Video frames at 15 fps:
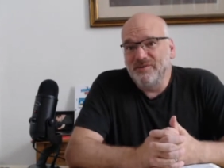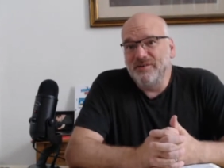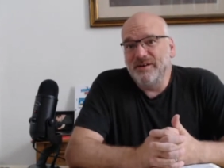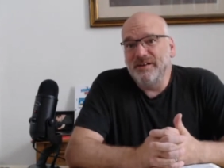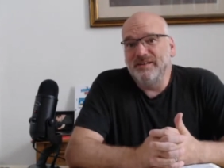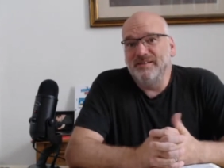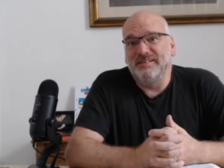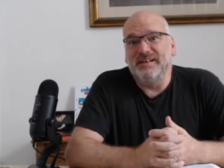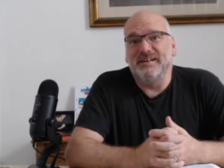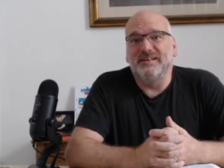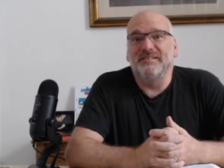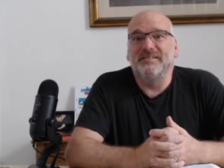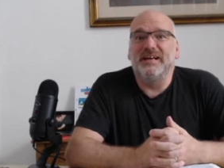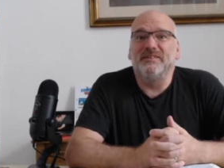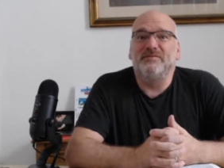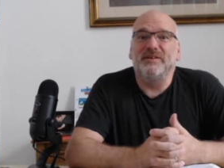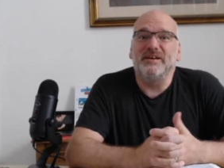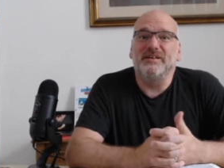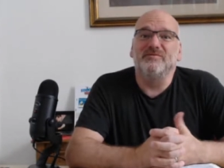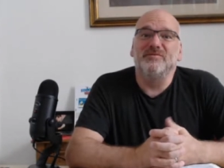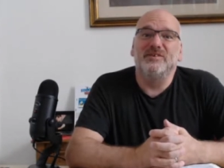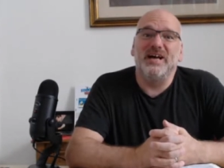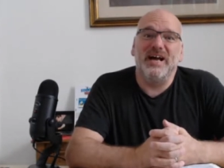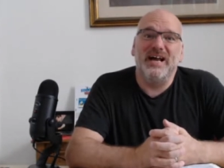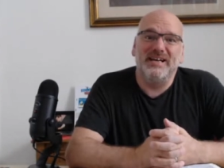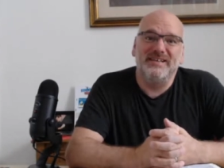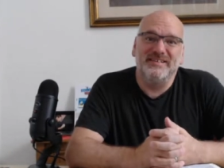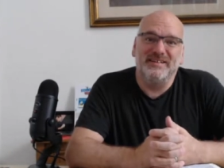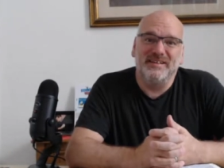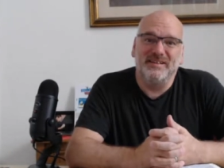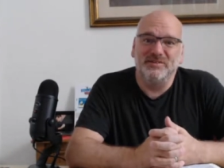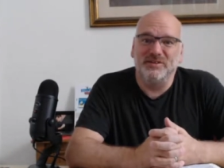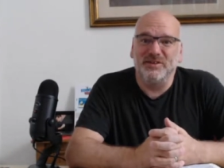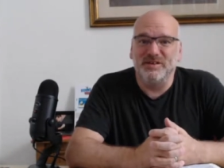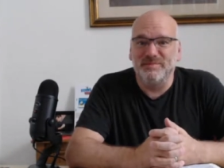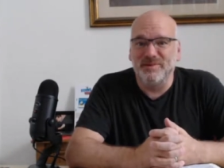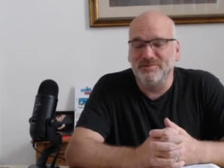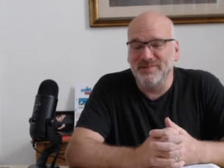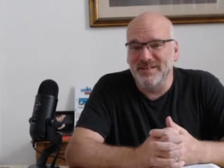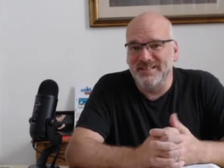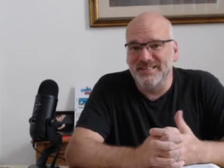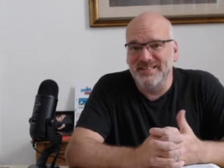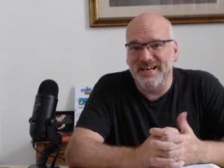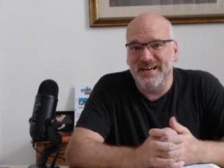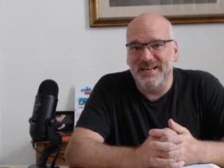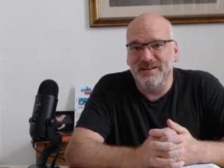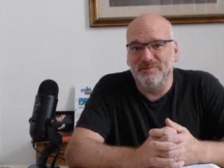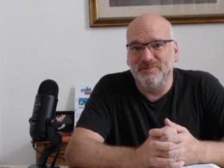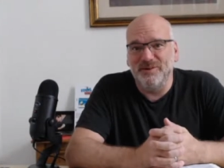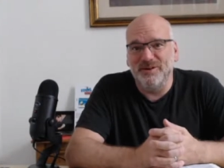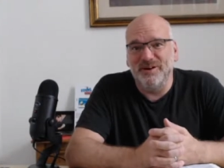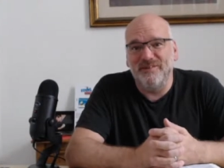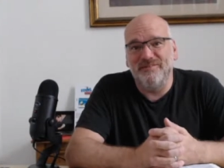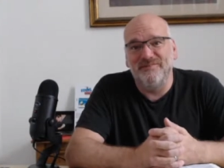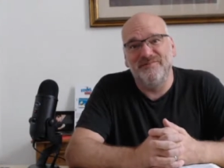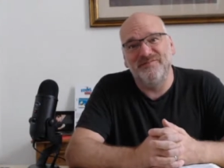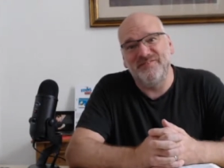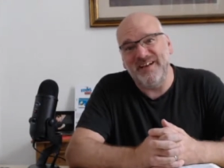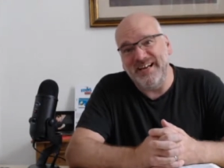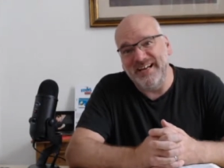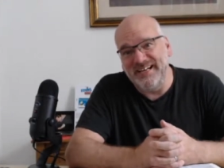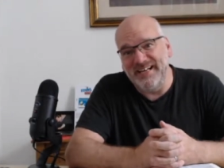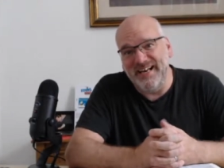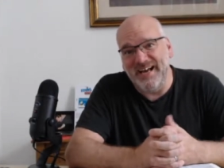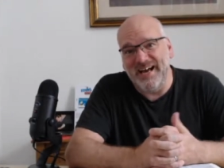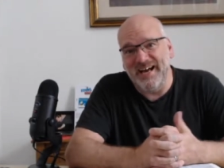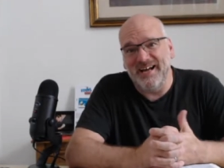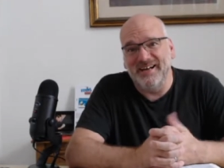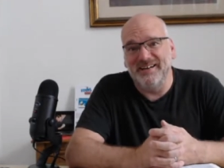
we start to say if we haven't read a certain amount in a day, we're a failure.